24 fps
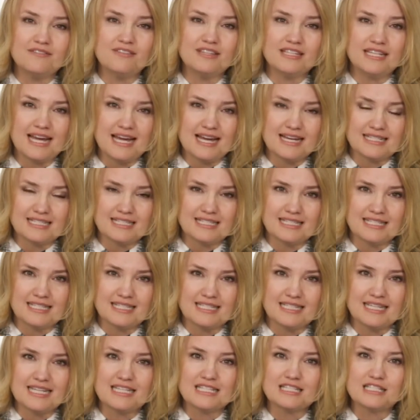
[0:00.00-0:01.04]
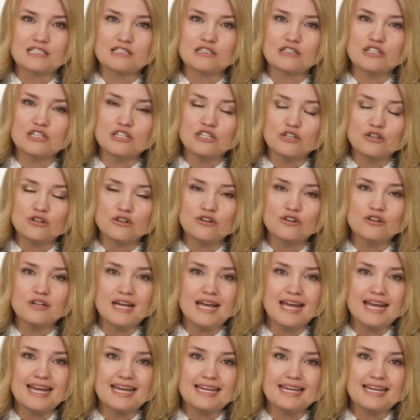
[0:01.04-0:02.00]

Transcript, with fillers: of an accident is secure